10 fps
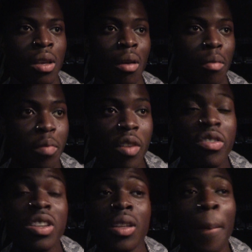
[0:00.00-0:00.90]
My brother
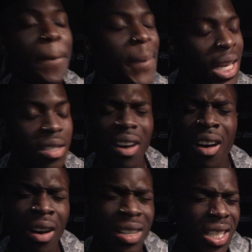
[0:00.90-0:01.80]
is the best
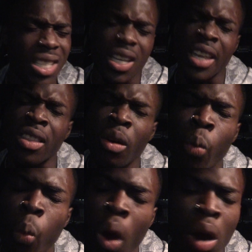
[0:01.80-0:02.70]
artist in the
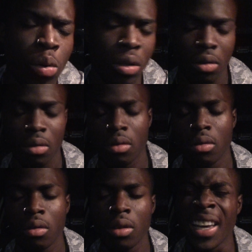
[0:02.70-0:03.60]
world.
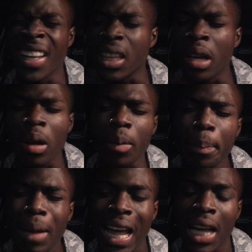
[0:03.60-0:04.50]
In the
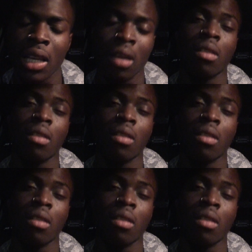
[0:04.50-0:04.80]
planet.